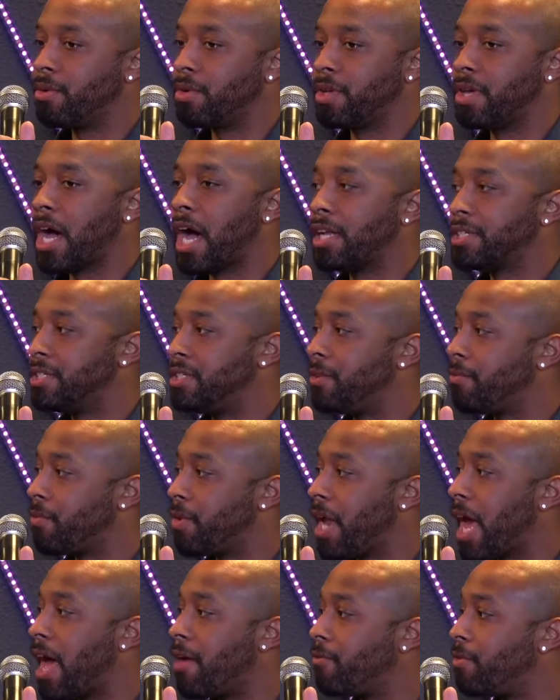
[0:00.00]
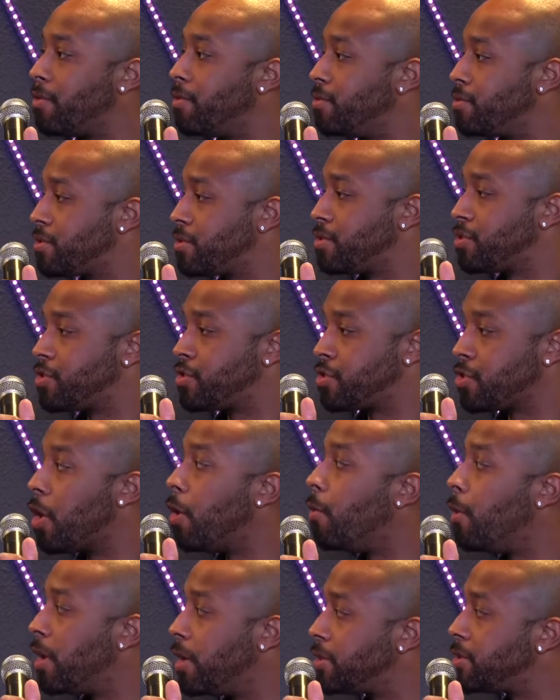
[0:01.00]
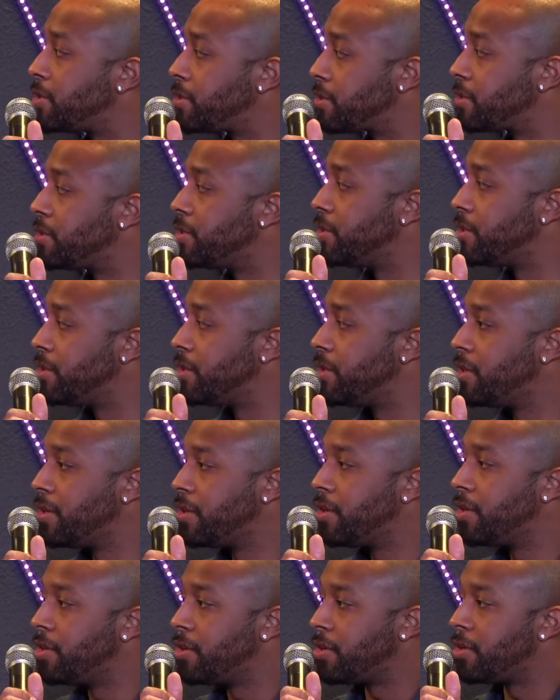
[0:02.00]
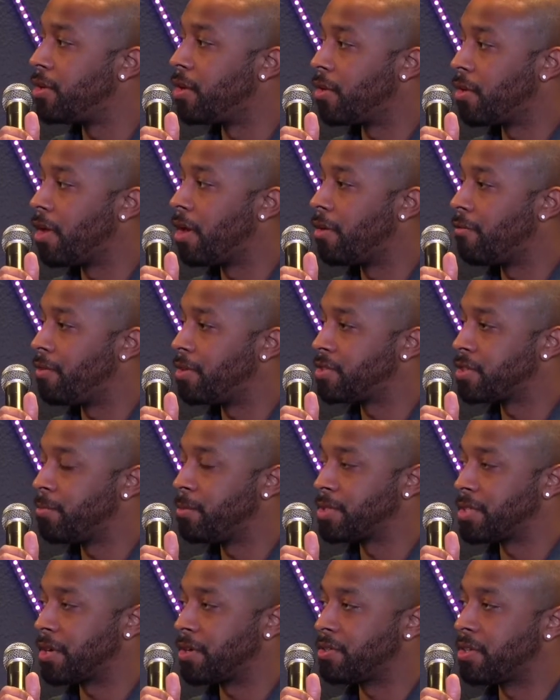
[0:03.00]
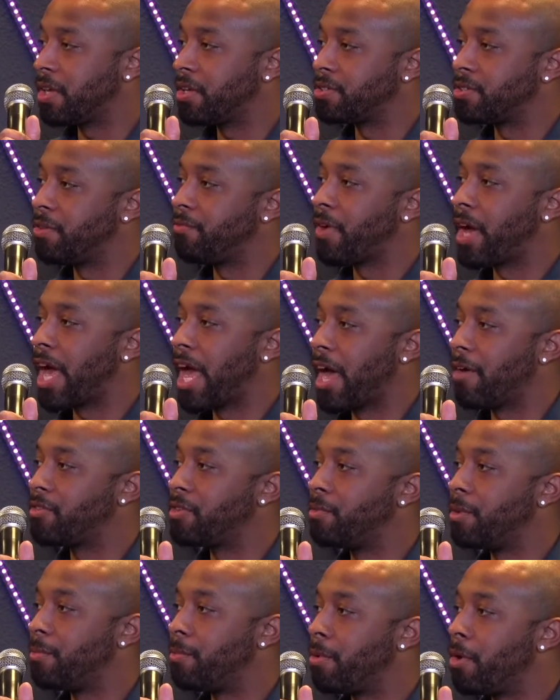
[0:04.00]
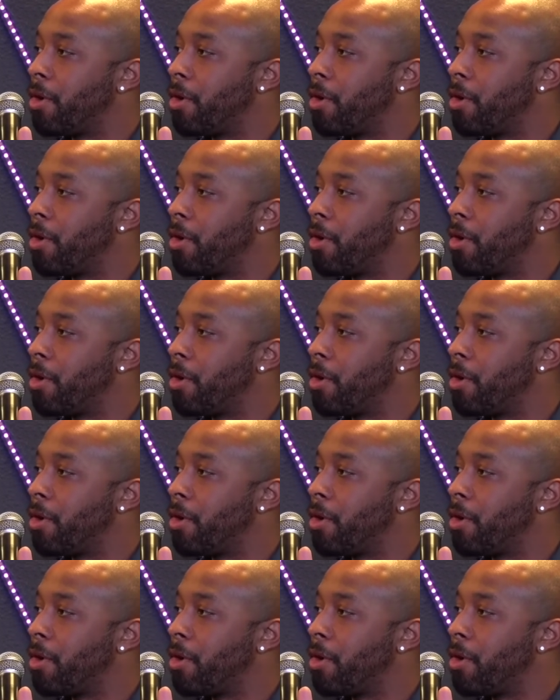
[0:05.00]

God's different avenues to show us, love. It's almost like you're telling yourself, I have to be